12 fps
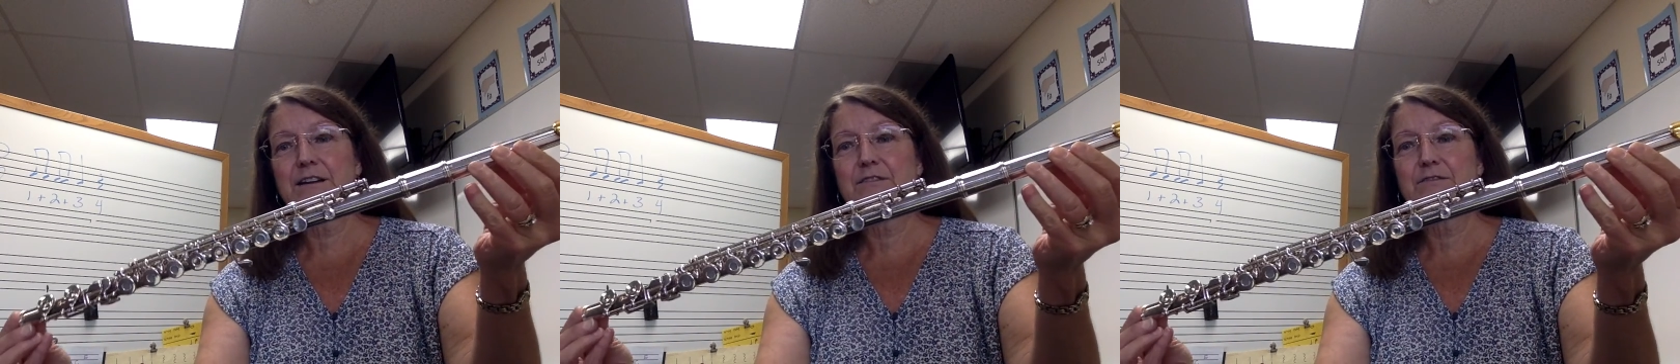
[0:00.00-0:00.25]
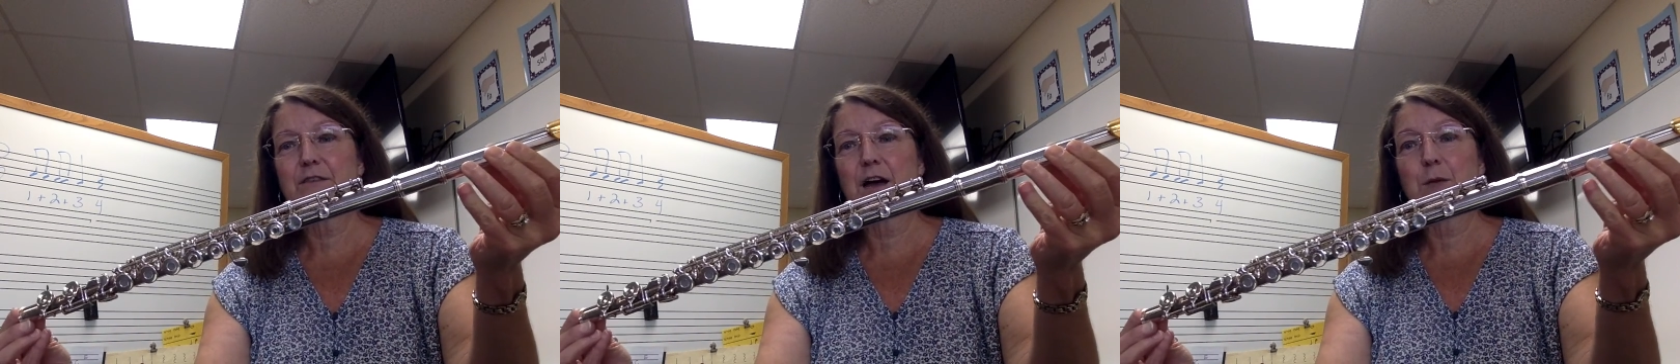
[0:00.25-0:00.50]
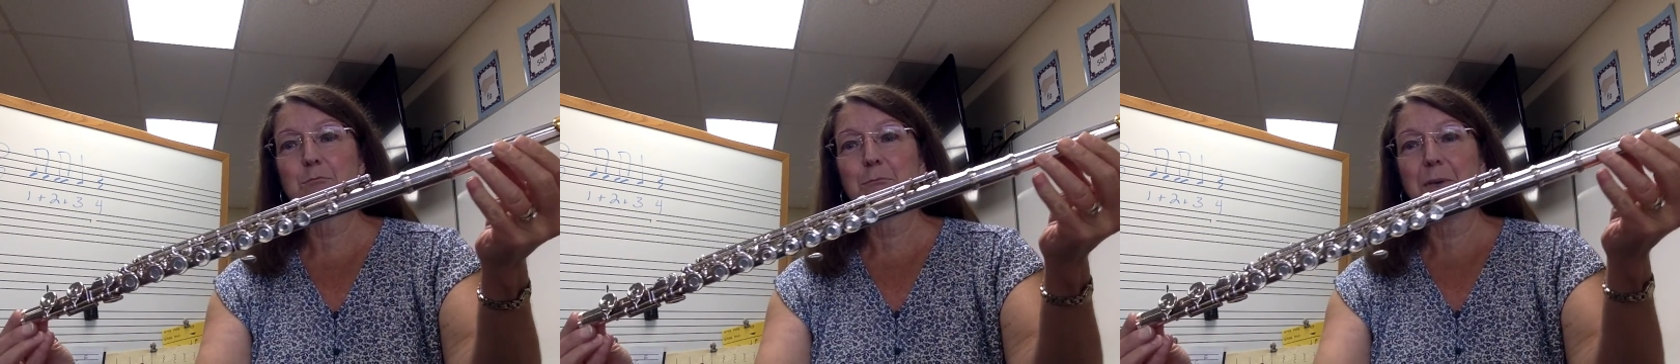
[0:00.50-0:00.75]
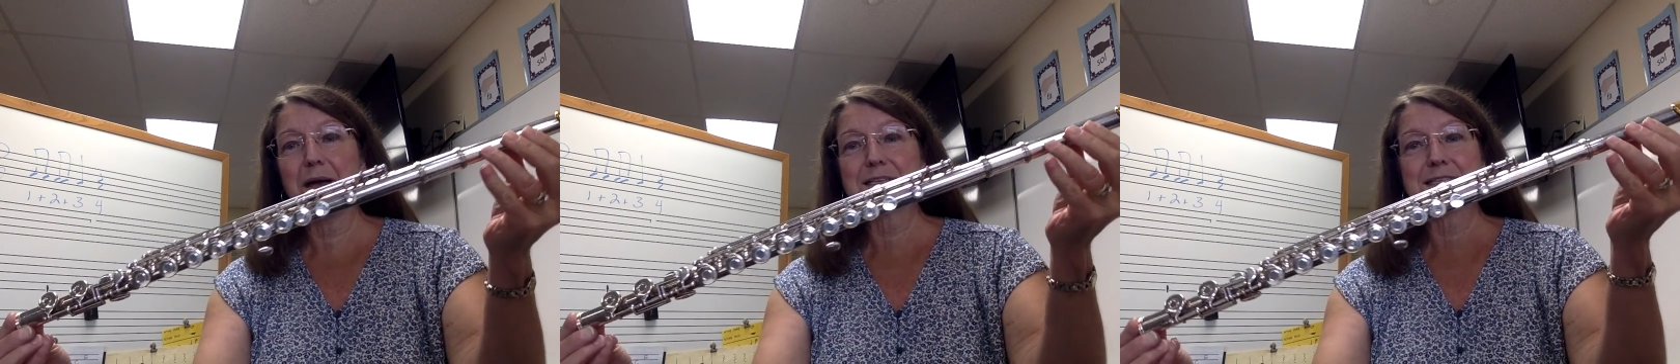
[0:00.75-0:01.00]
of
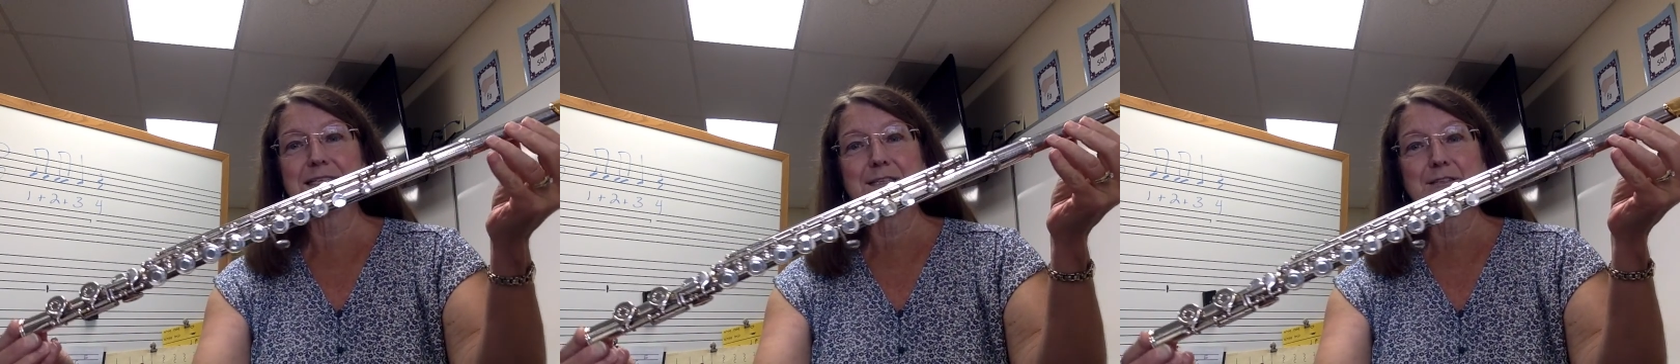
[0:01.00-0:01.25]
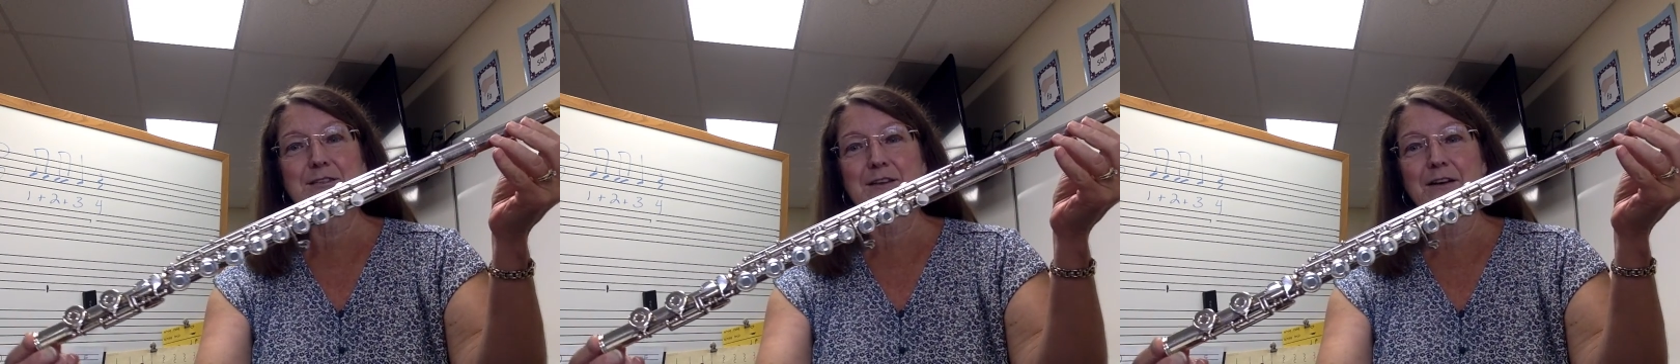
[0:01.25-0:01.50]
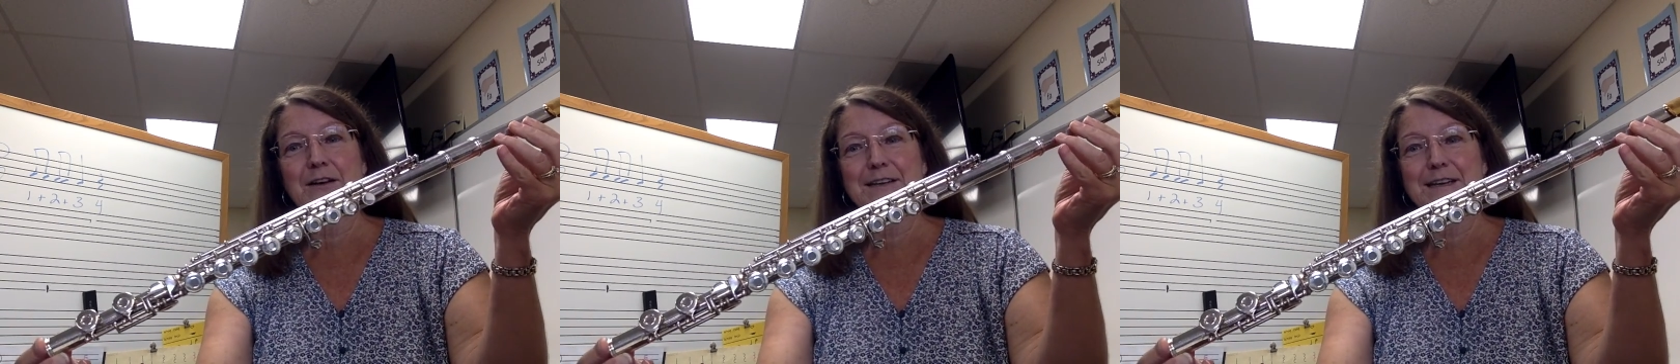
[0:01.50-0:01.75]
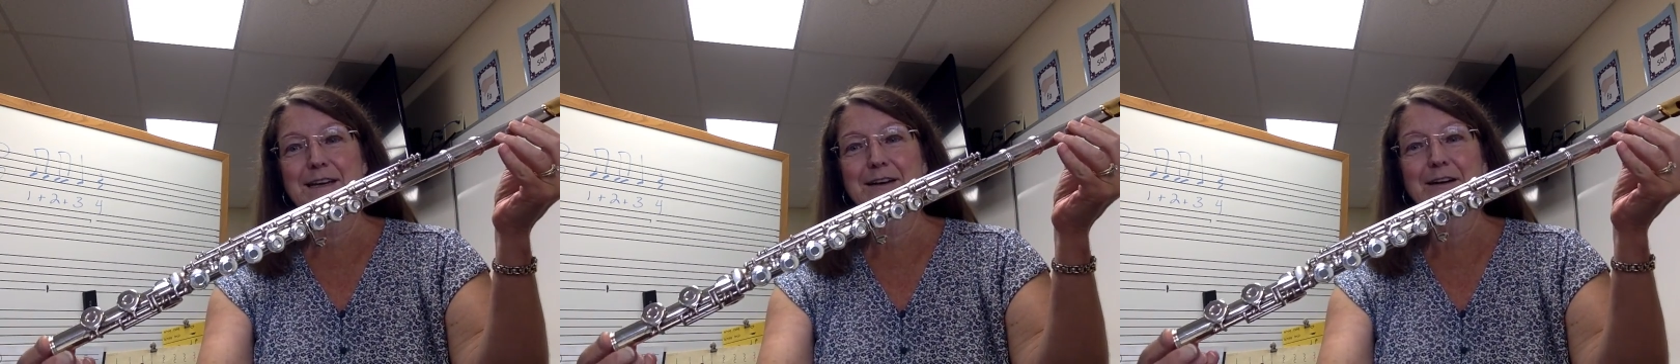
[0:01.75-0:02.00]
buttons on
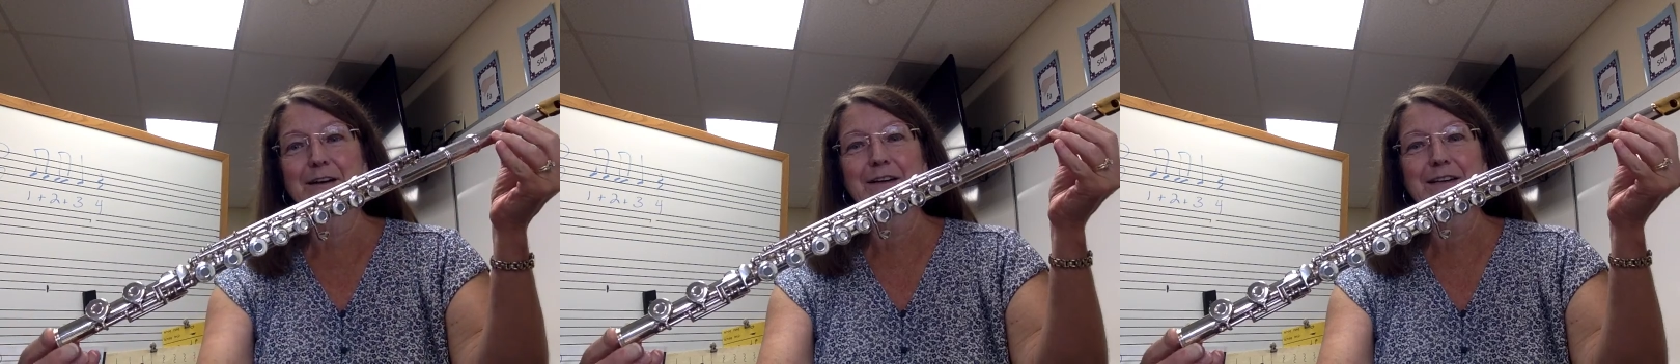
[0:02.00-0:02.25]
here,